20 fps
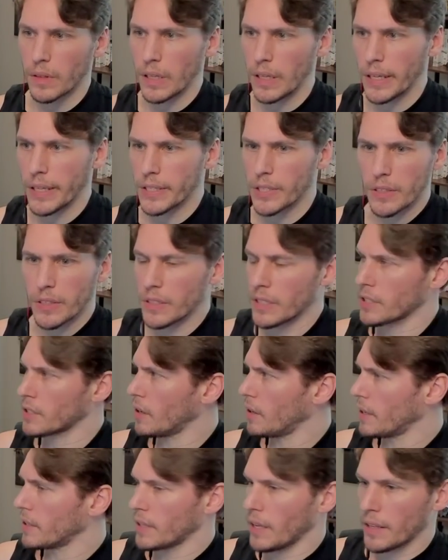is it just
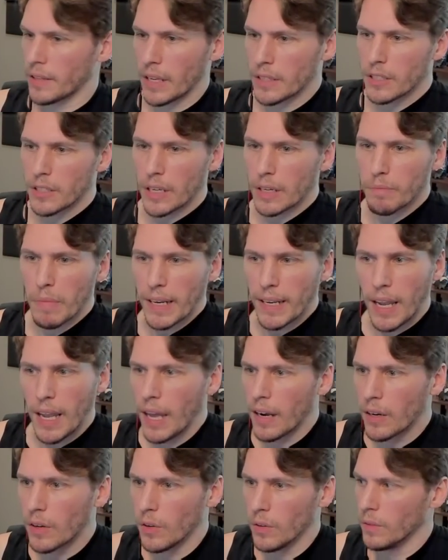uh, that's like
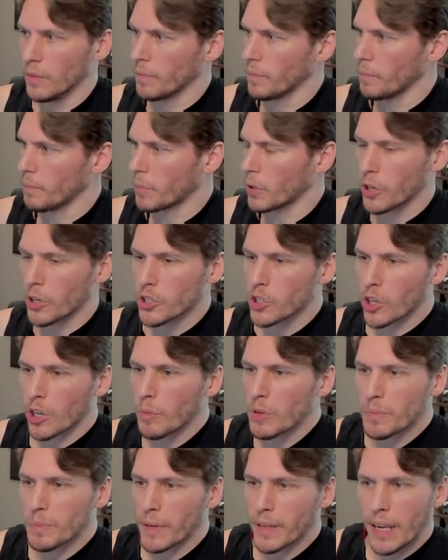mechanical. Birds are
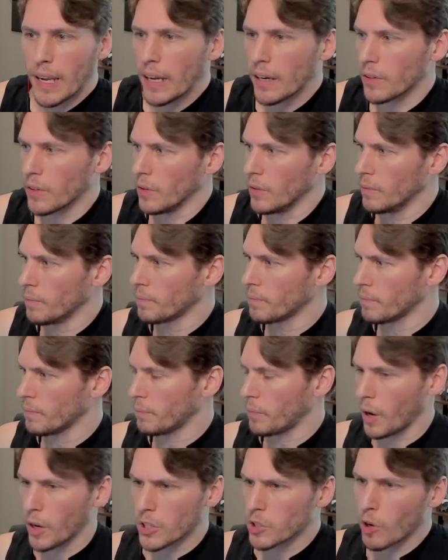almost mechanical.
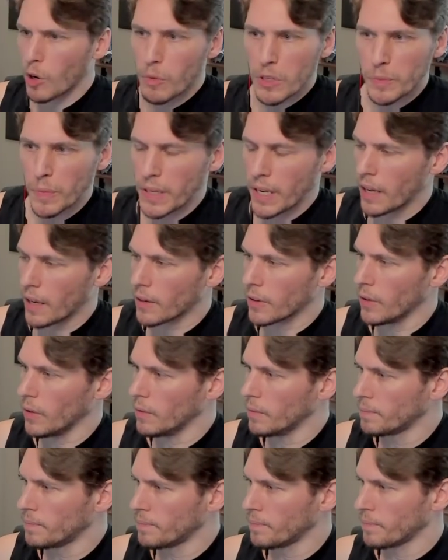Bugs are almost mechanical.
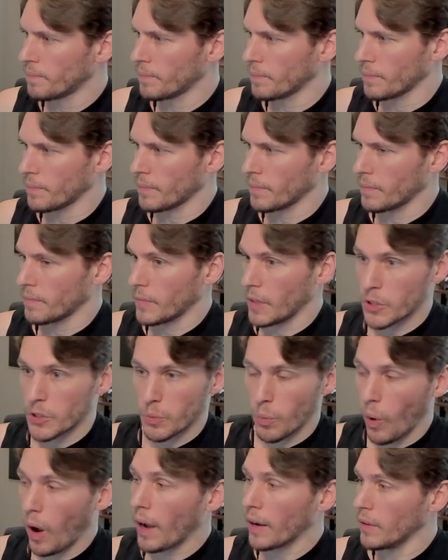It's
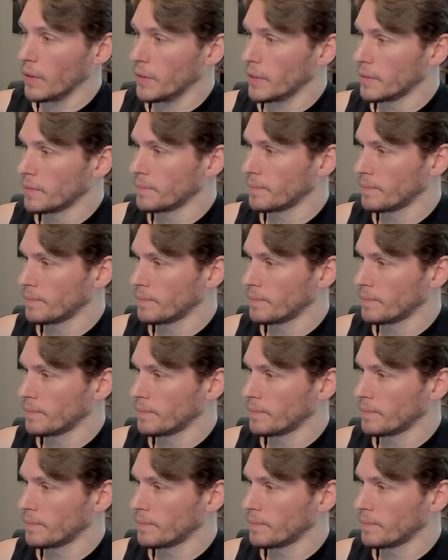wild.